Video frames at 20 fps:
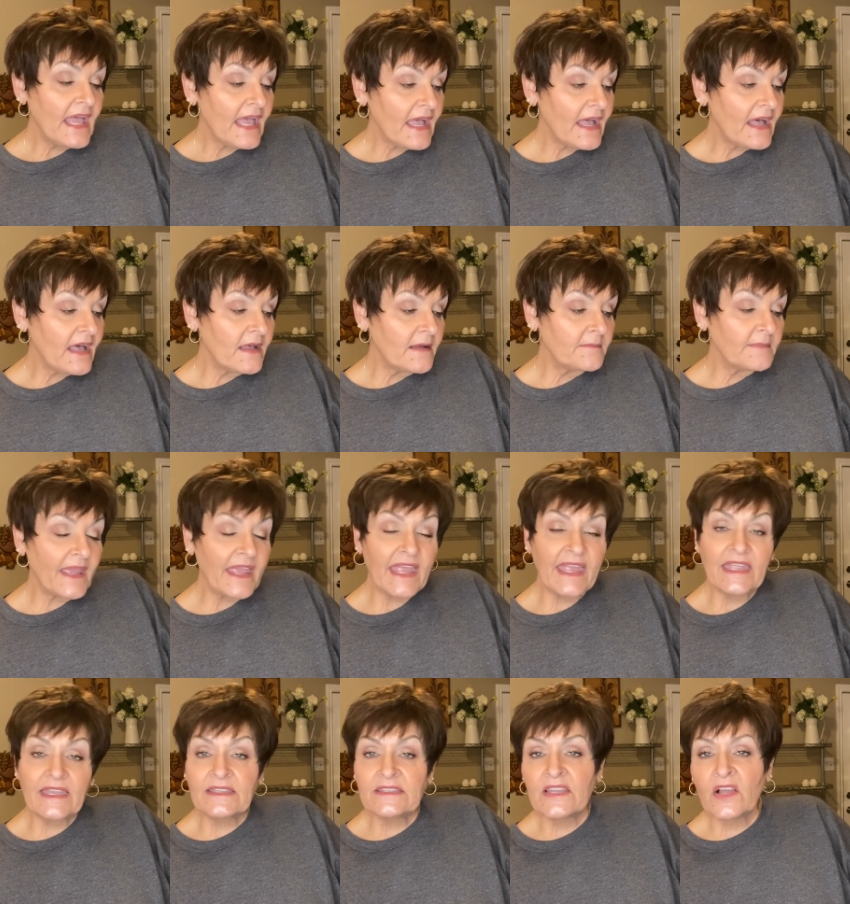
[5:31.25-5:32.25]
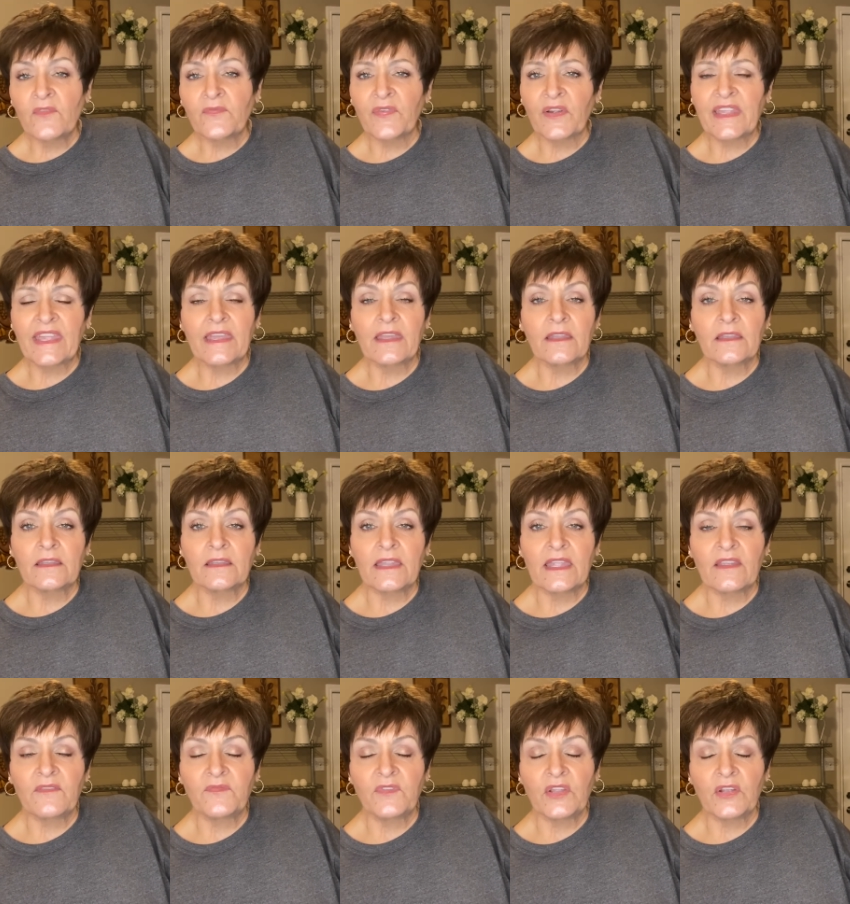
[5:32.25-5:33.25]
And don't forget,
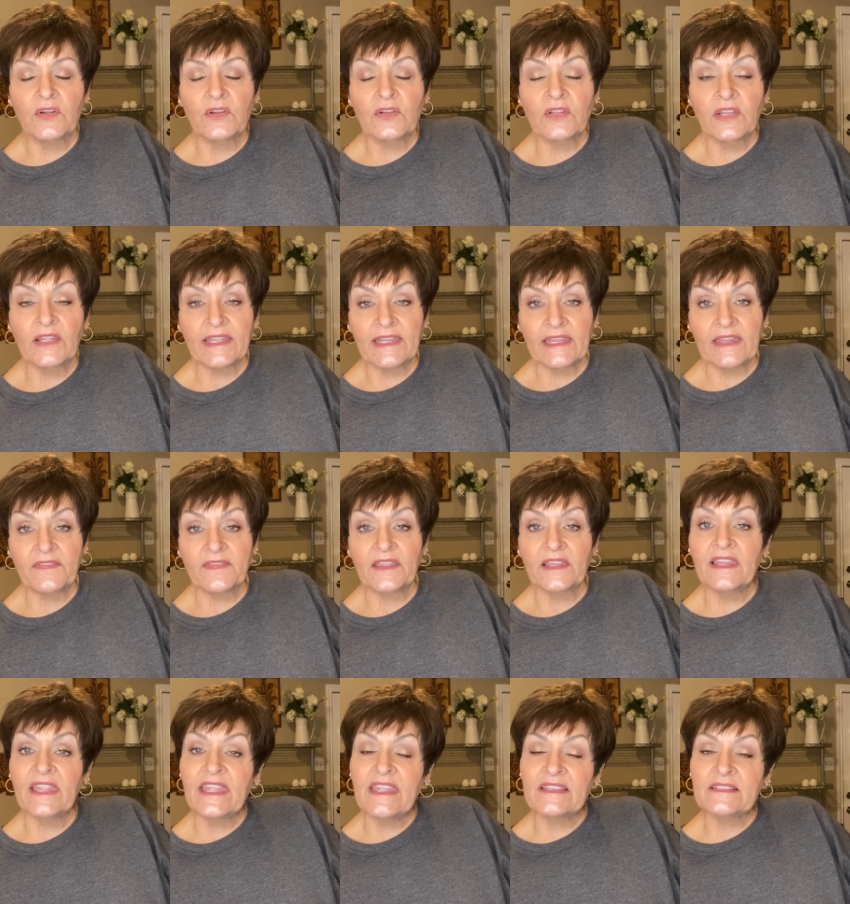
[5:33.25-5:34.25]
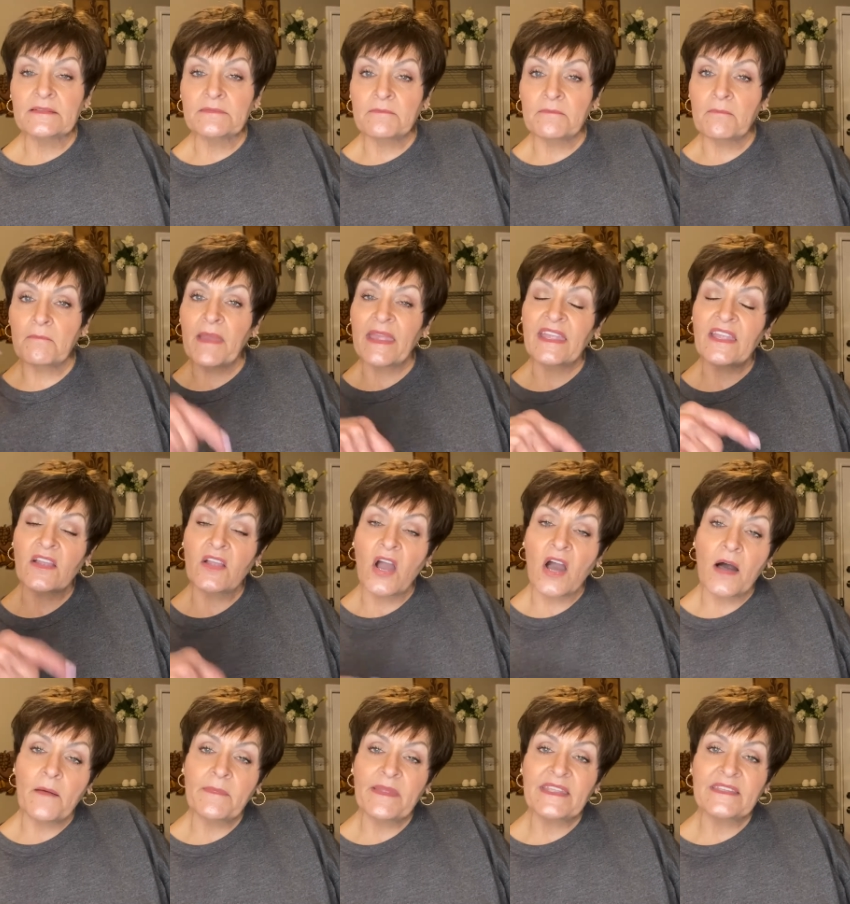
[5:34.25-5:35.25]
if you're looking at the links, make a
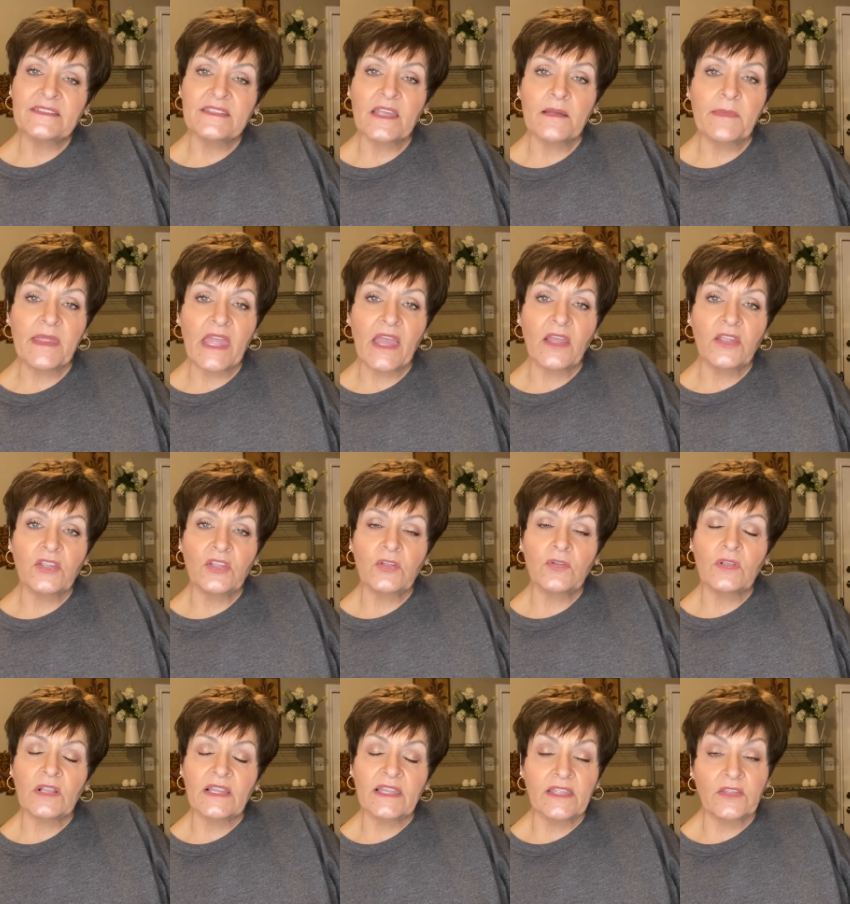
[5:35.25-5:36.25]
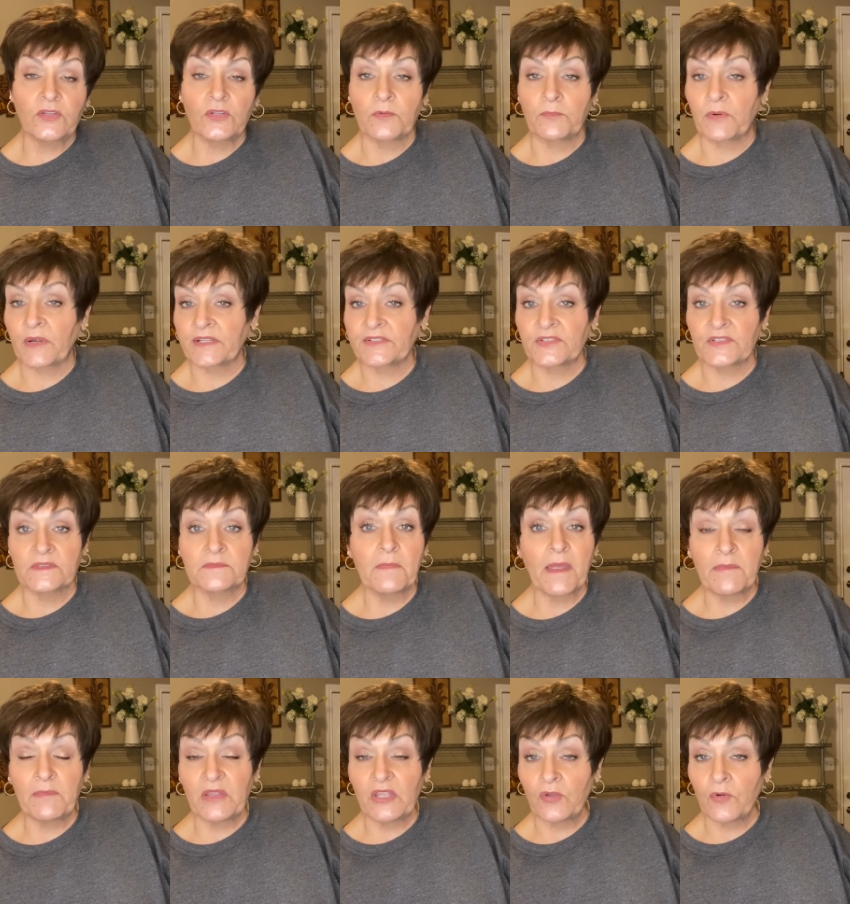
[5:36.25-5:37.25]
comment and tell me how you clean your brushes.
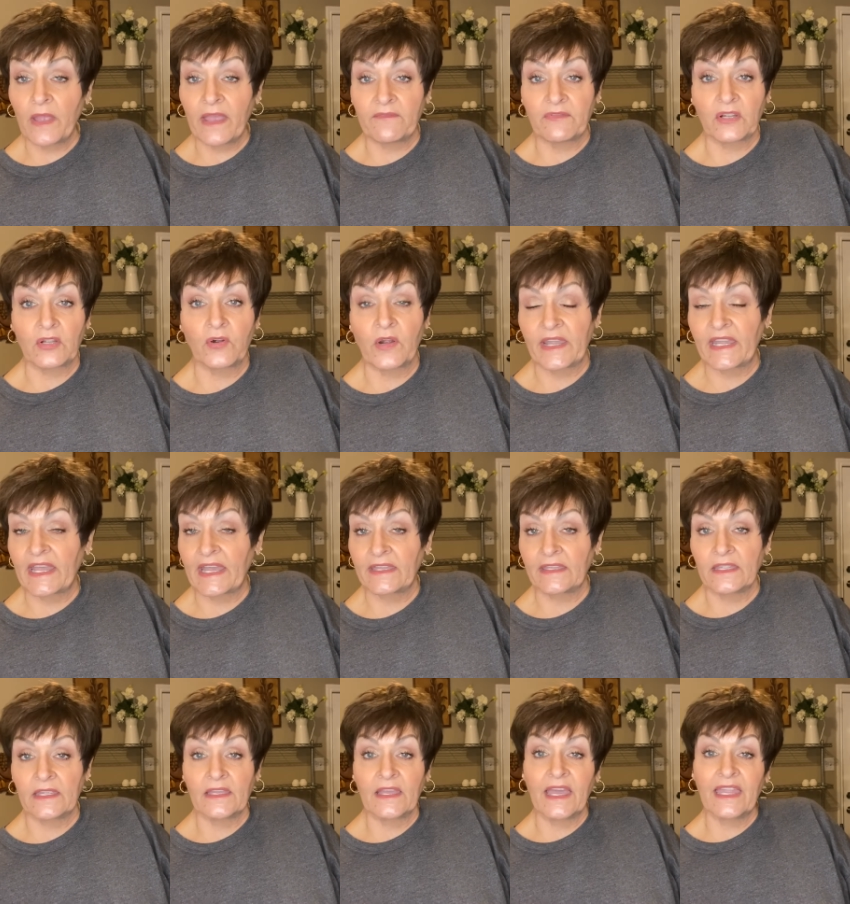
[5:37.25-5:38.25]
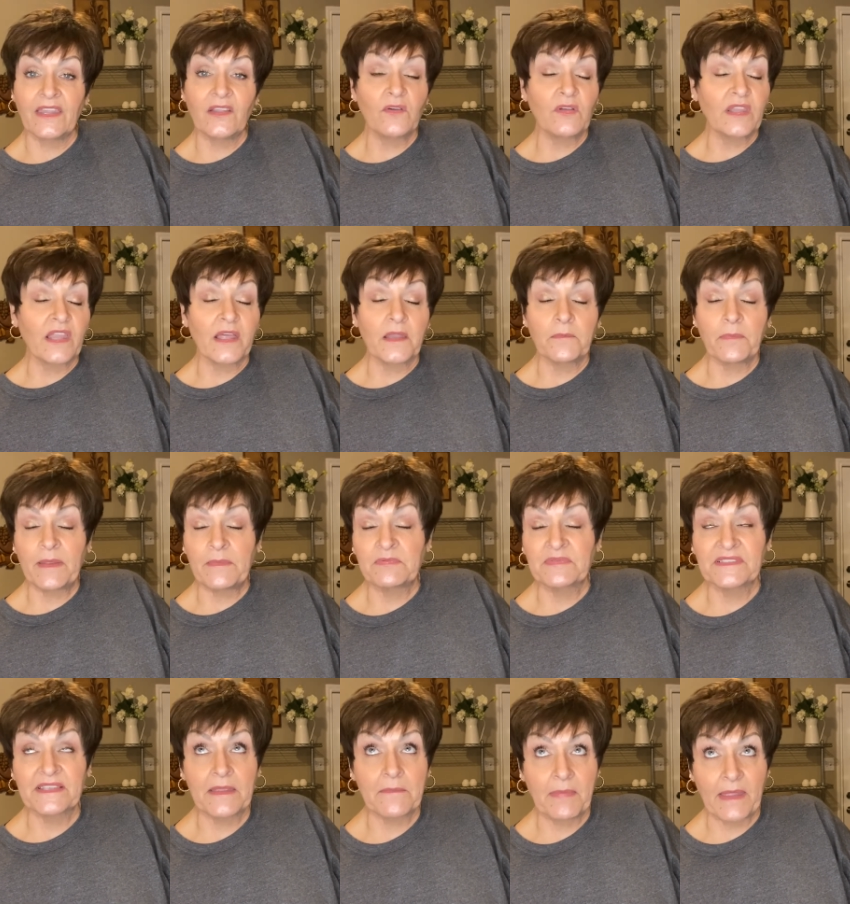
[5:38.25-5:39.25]
Maybe you have a great idea. I know a lot of people
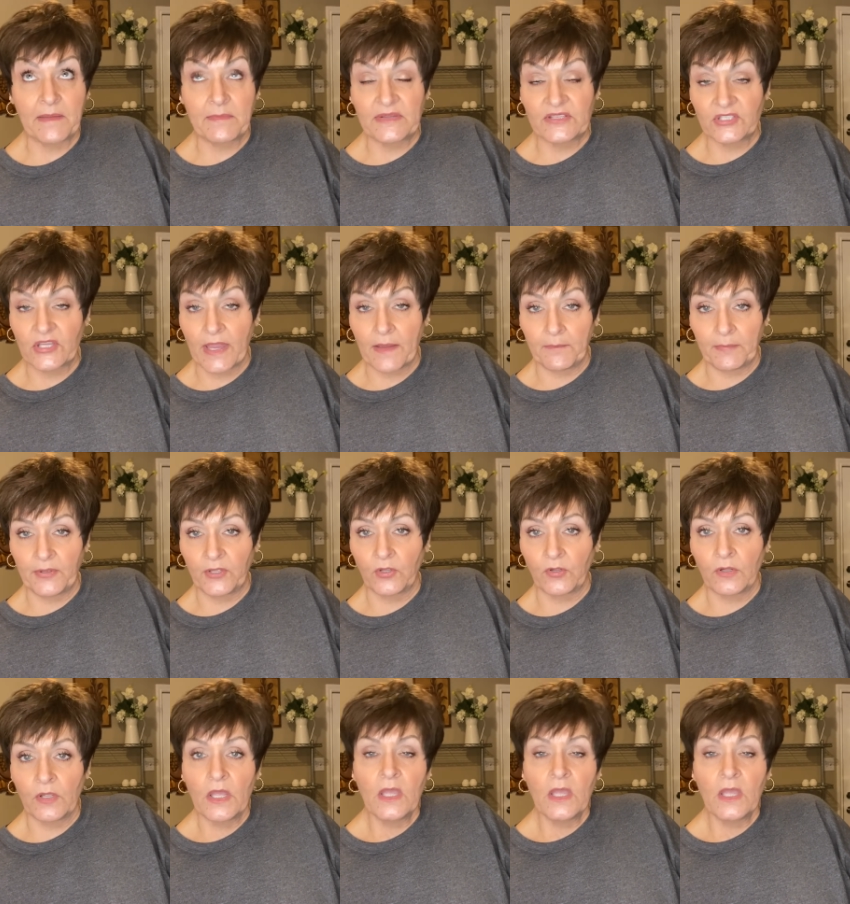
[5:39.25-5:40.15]
say baby shampoo,